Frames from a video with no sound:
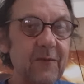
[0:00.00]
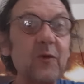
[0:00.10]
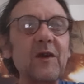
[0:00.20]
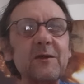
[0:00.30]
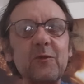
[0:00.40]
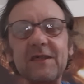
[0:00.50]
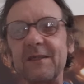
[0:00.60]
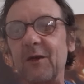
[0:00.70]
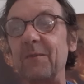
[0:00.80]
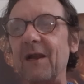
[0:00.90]
of great
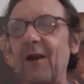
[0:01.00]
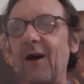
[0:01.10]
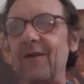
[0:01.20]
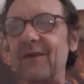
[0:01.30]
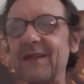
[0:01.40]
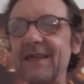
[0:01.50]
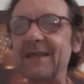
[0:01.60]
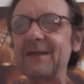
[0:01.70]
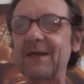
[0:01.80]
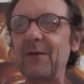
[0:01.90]
wisdom and love, and
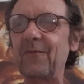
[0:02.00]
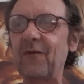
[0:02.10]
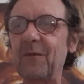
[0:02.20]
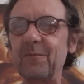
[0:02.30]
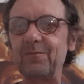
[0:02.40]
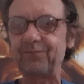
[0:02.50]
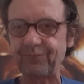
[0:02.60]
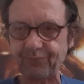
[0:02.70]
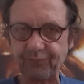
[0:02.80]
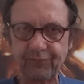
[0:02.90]
they come from.
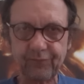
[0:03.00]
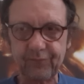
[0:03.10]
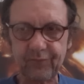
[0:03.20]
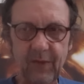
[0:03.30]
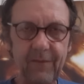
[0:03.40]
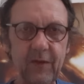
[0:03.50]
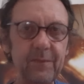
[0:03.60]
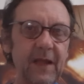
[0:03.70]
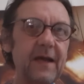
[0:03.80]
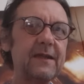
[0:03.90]

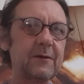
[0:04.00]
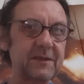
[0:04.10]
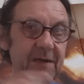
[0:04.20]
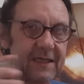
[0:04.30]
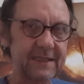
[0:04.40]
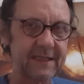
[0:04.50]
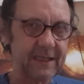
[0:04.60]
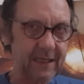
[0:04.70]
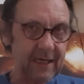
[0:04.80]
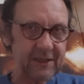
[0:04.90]
There was many
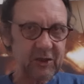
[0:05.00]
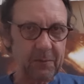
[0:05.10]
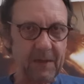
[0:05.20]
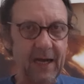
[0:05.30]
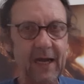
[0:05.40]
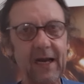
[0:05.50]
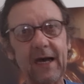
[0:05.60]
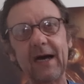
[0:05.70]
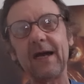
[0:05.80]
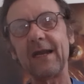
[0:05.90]
cities like
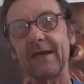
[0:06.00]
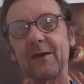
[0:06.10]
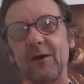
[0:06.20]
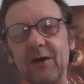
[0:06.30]
Shambhala, like